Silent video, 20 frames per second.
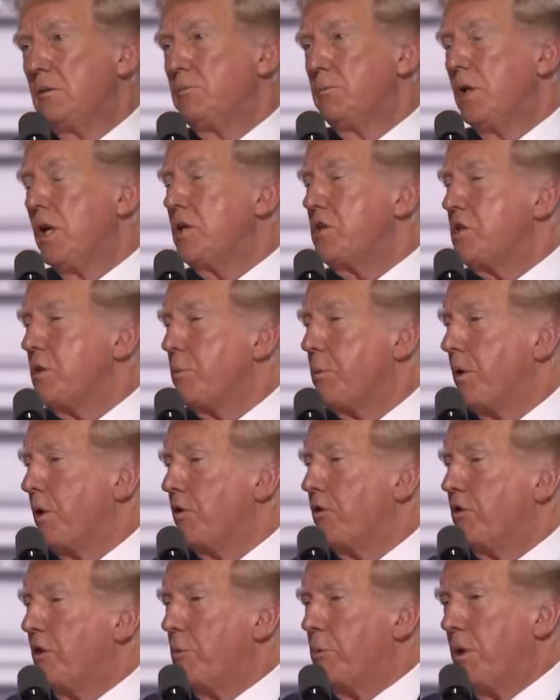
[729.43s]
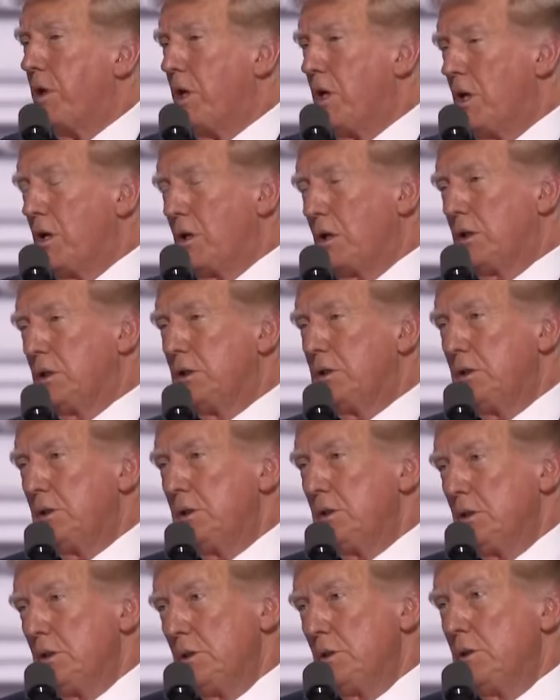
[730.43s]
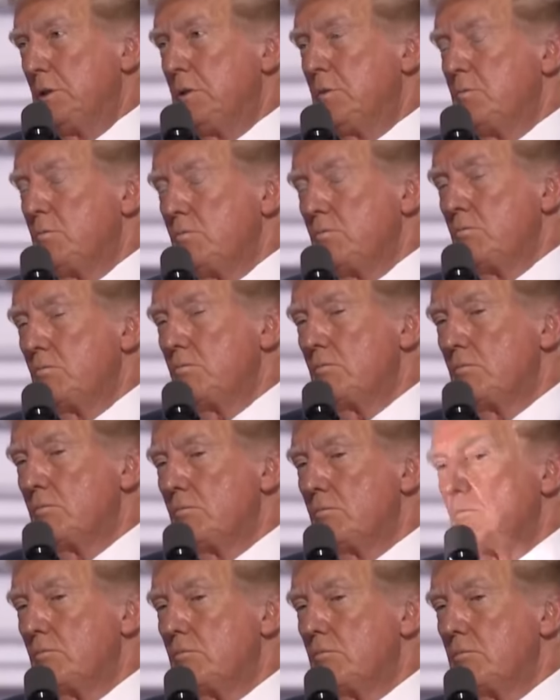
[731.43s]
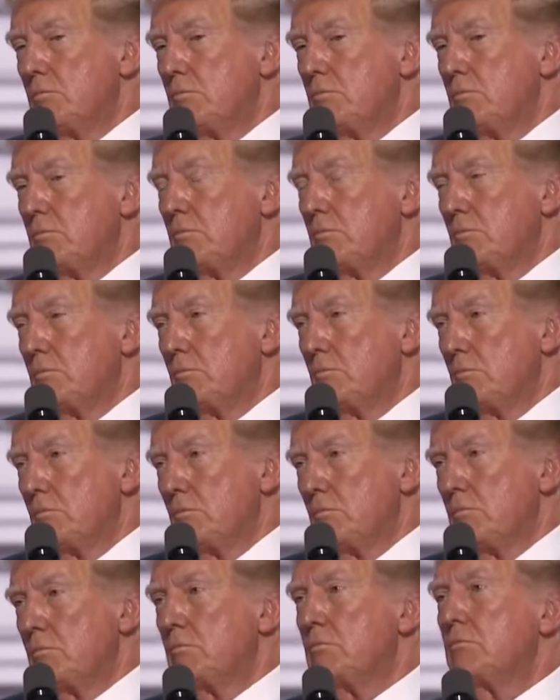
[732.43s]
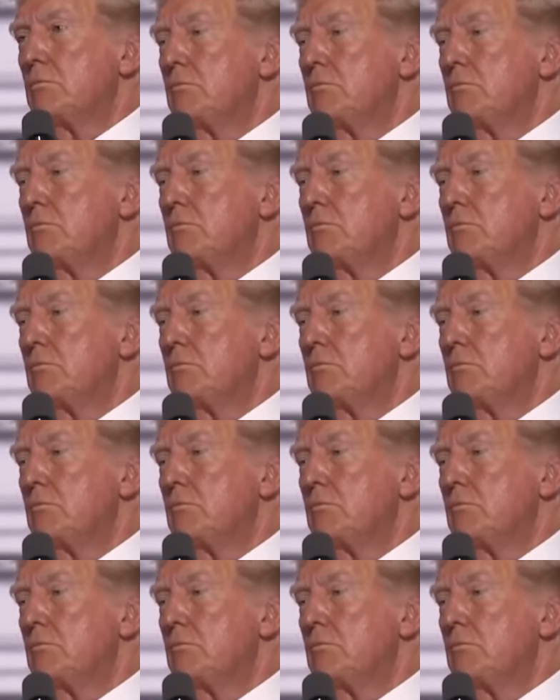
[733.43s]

Not supposed to be here. Yes, you are.